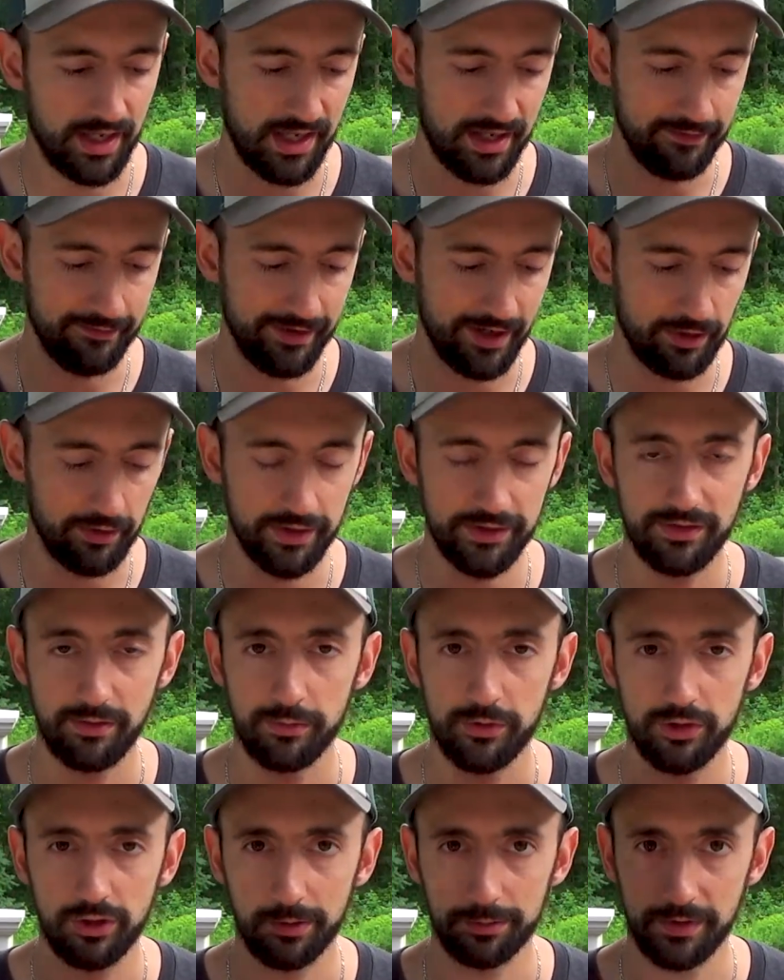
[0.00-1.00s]
It varies from
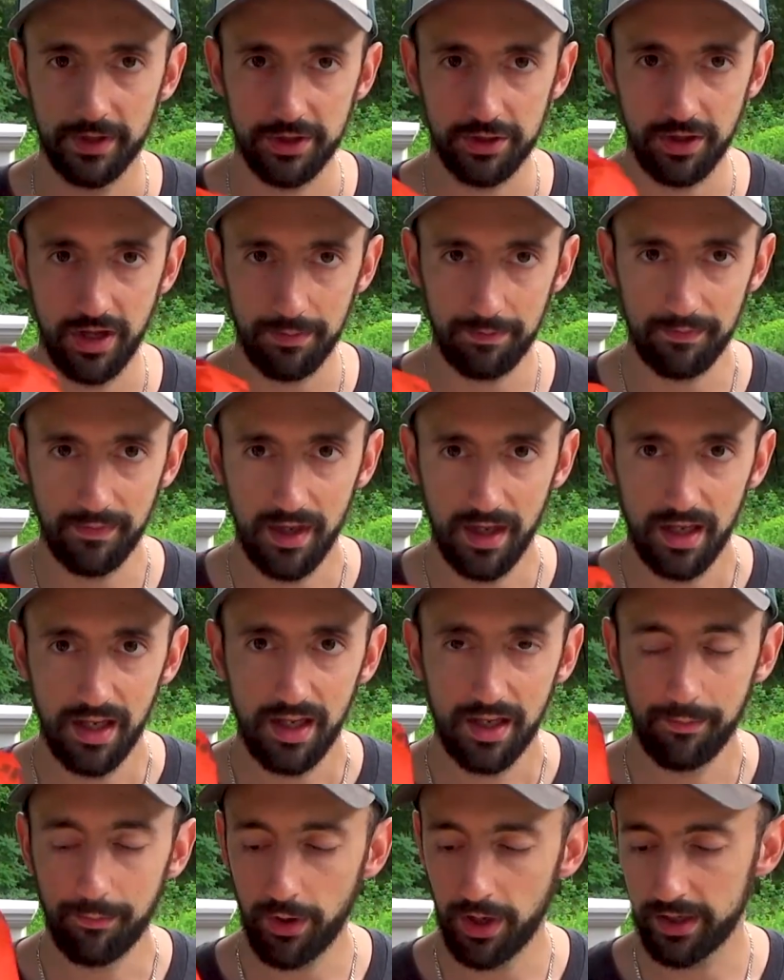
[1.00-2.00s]
trip to trip,
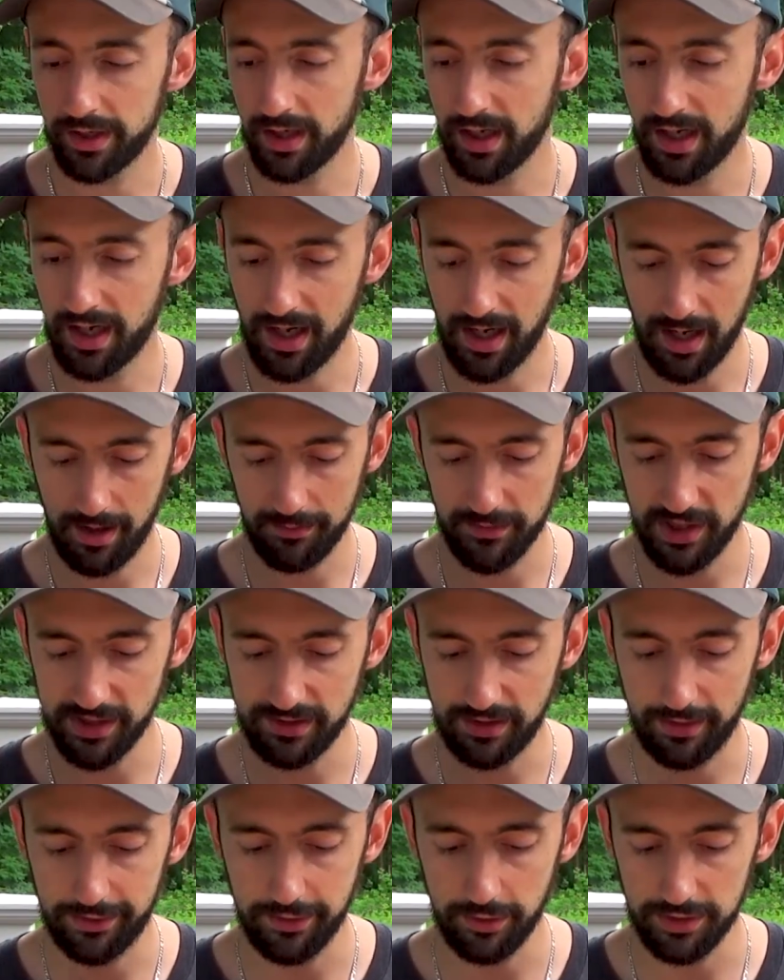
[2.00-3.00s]
but
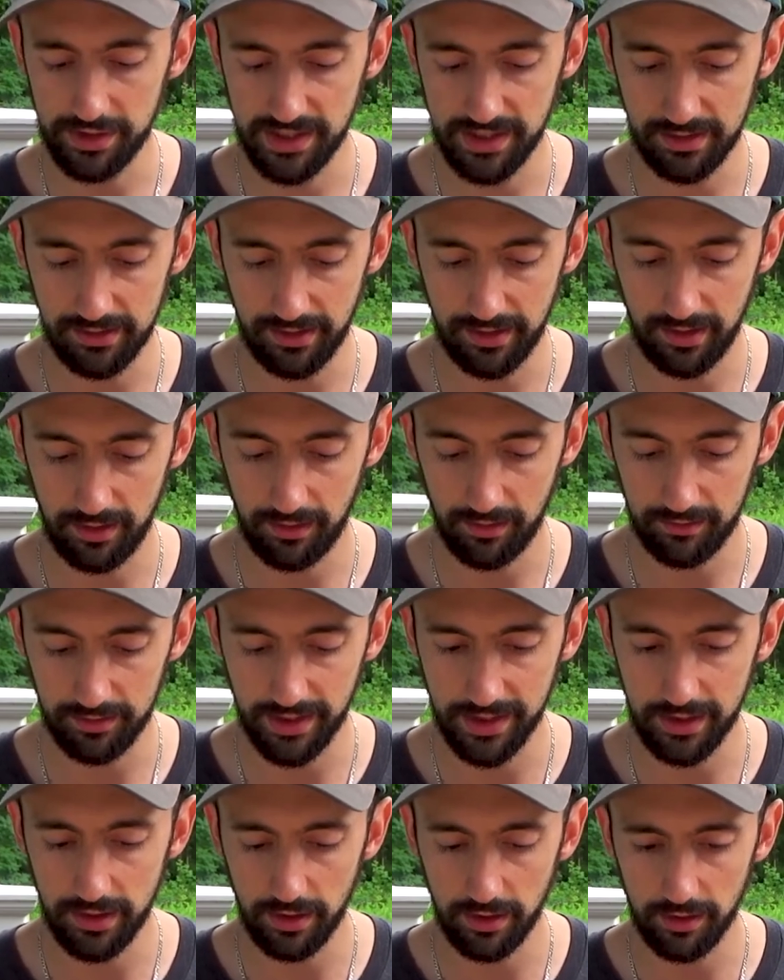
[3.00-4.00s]
just a
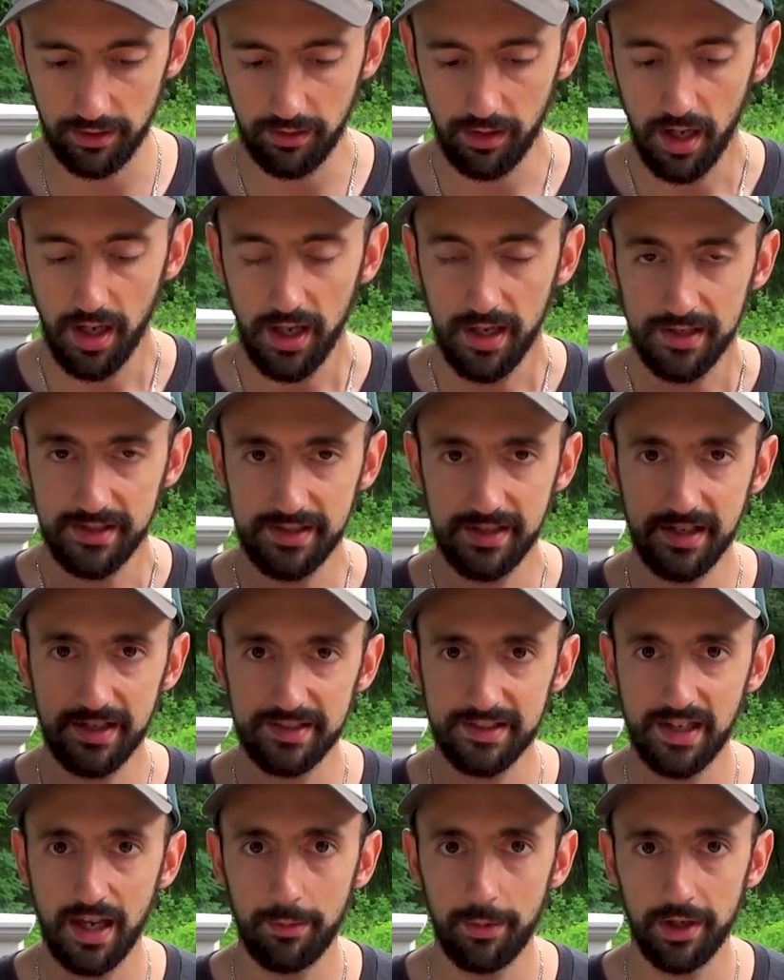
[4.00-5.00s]
13-liter Sea to
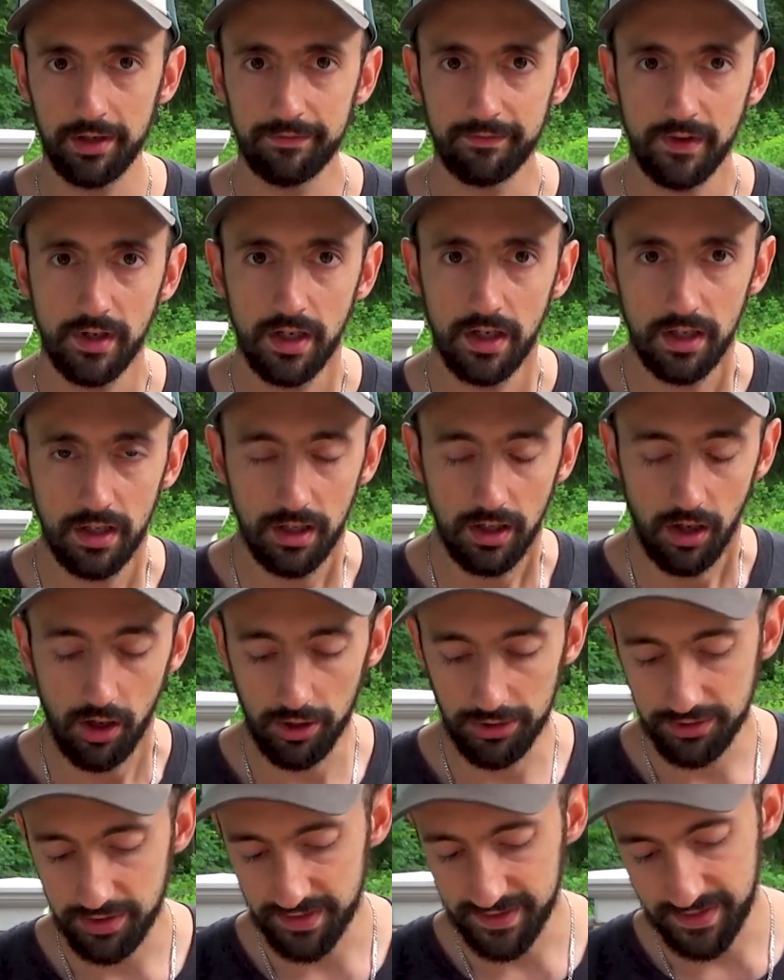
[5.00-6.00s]
Summit
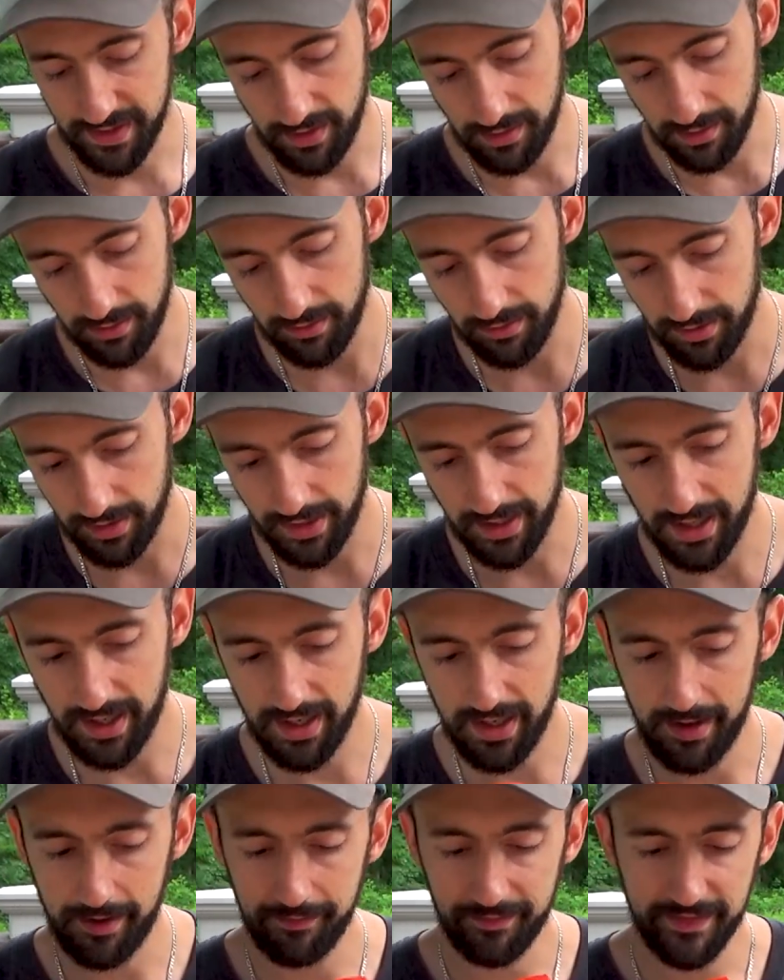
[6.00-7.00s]

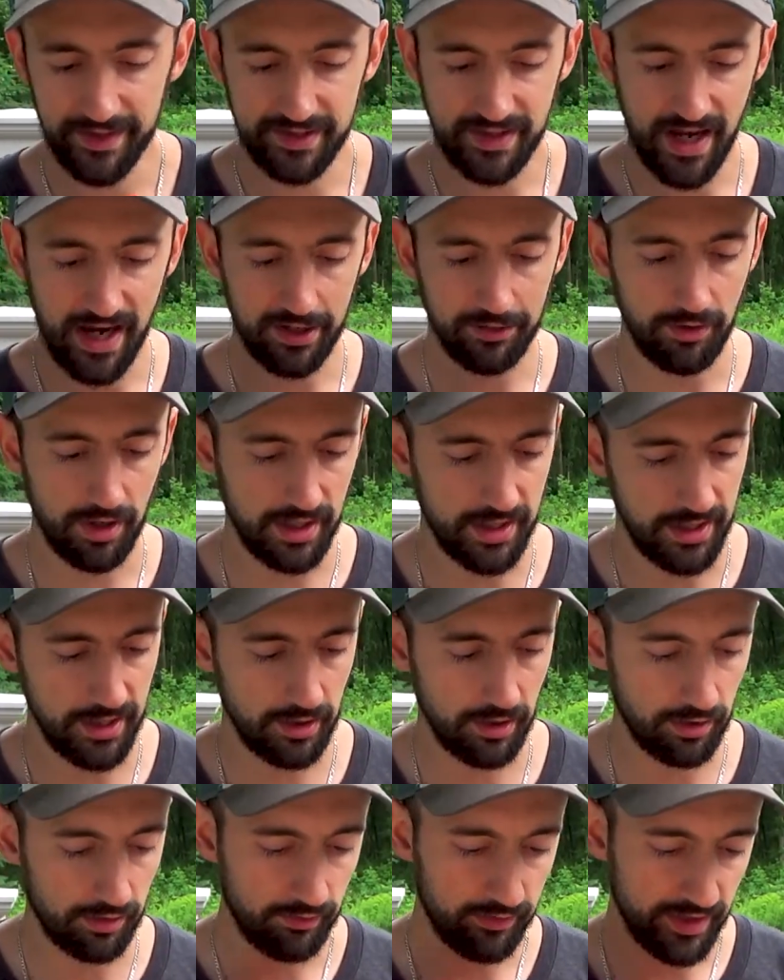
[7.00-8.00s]
Ultrasil sack right
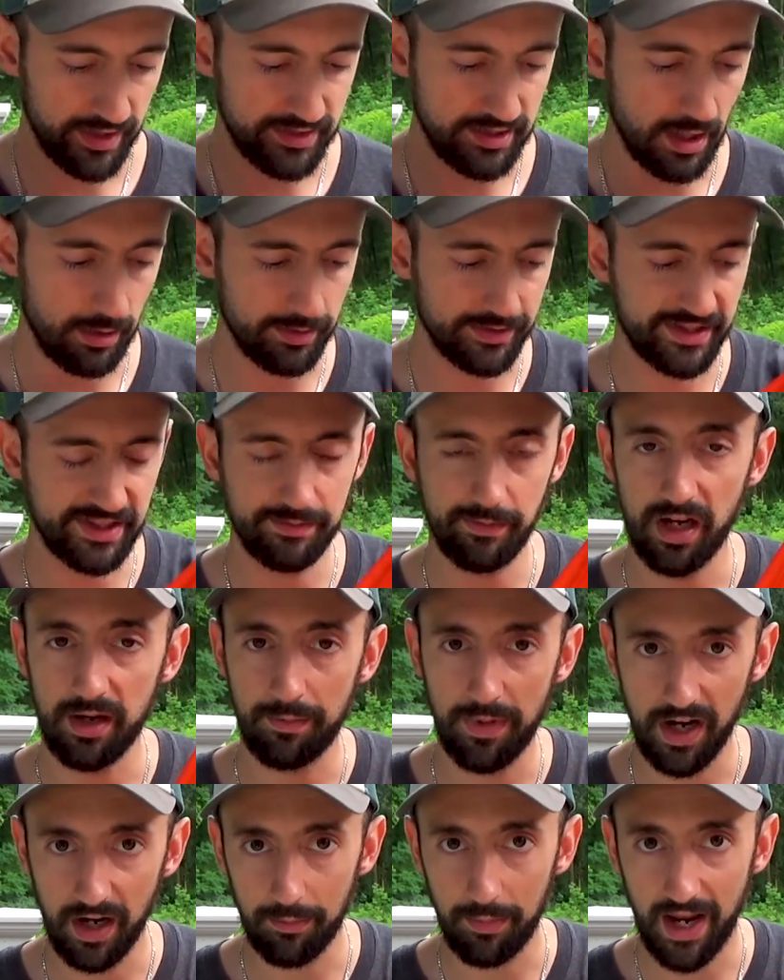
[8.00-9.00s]
here. This doubles as my
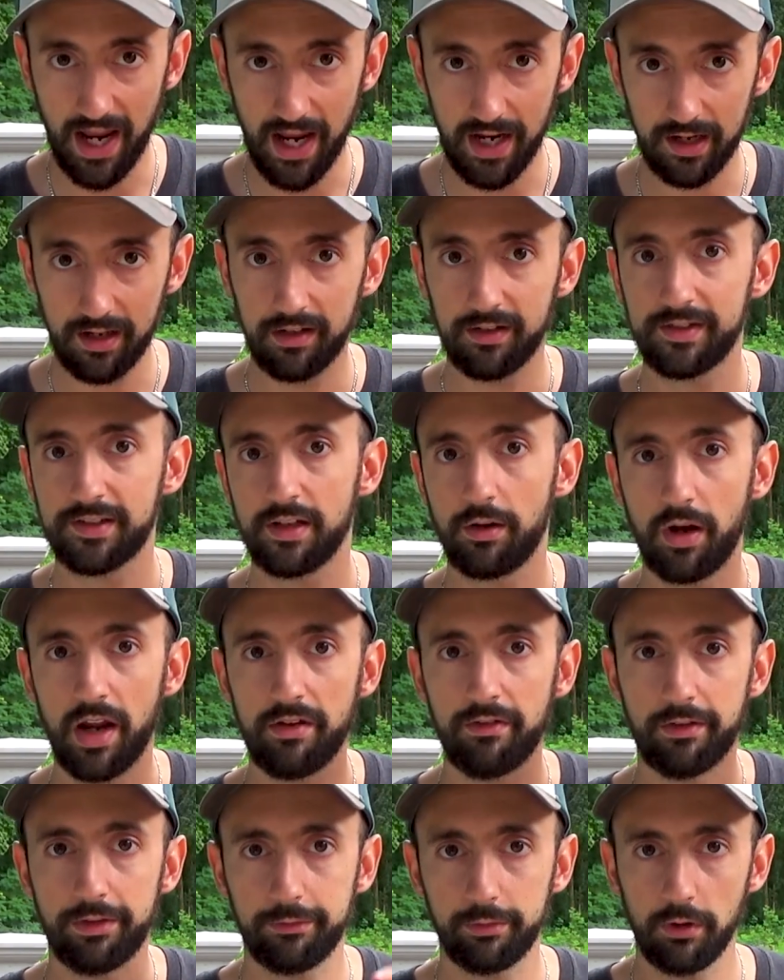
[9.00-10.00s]
bear bag, so I
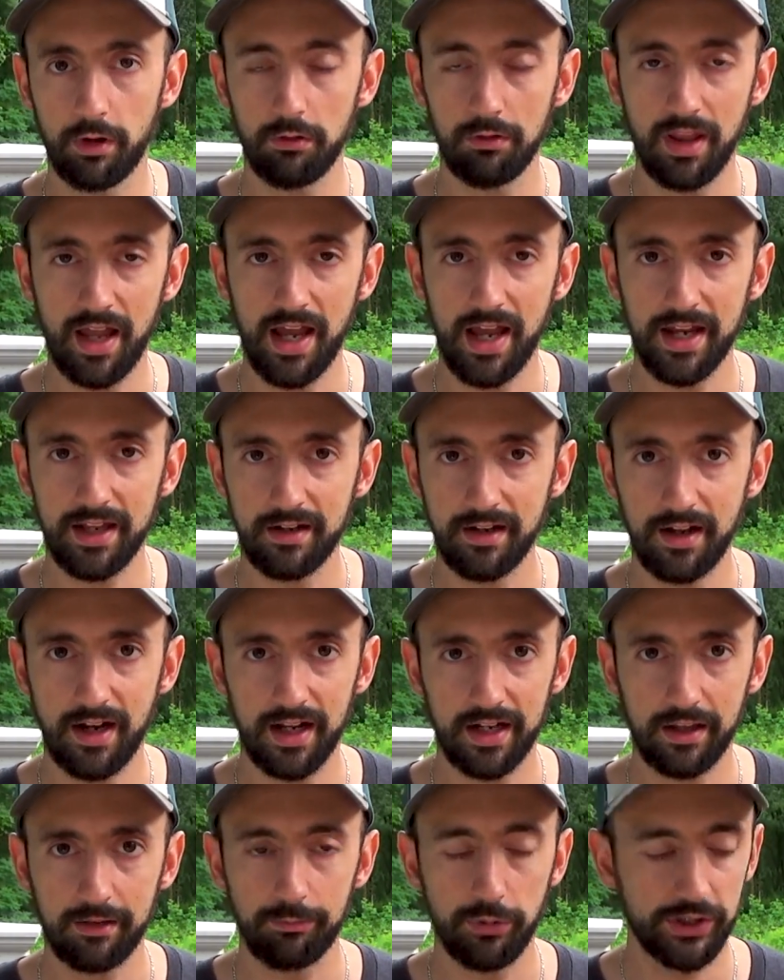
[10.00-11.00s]
have a throw line and I
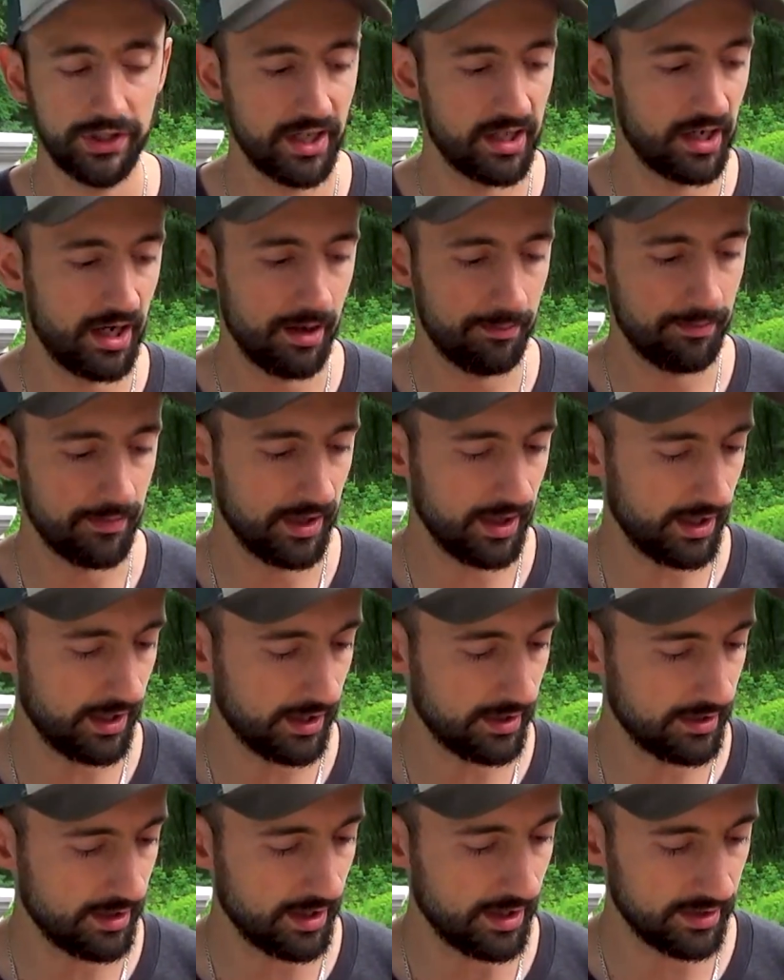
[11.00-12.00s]
can put that up,
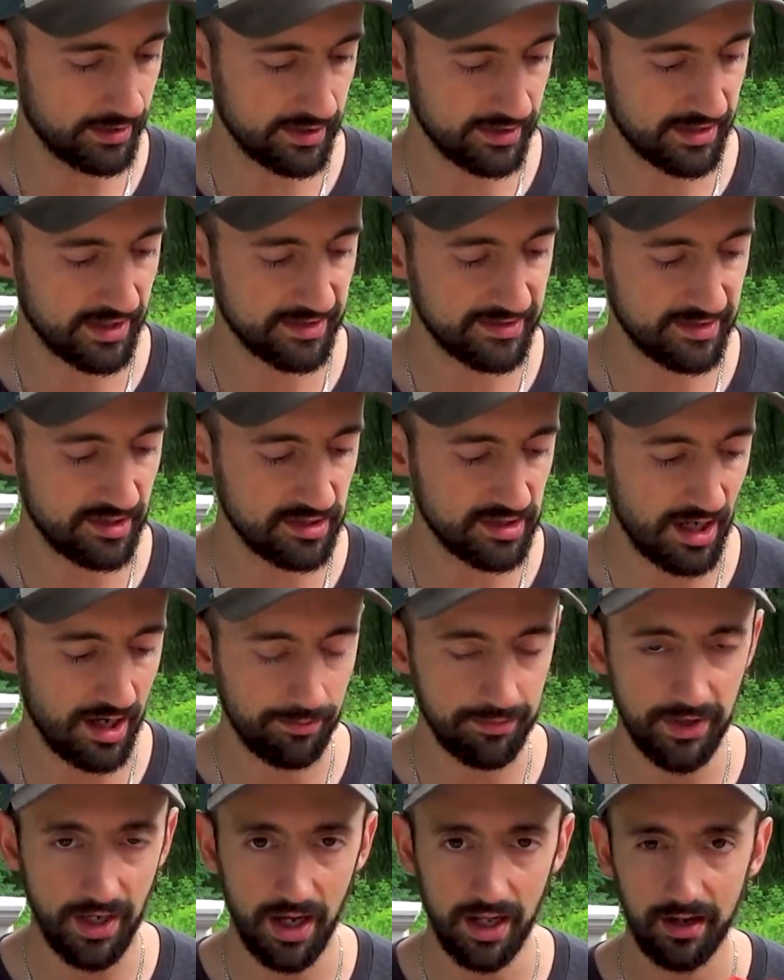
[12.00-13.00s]
and just gets the
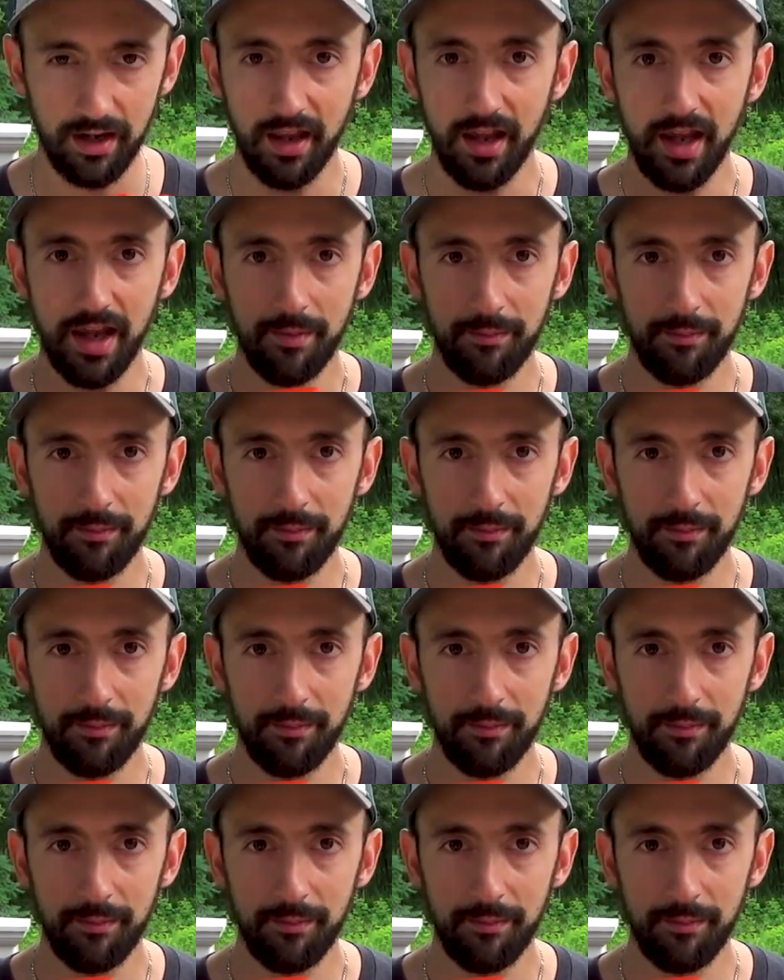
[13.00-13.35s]
job done.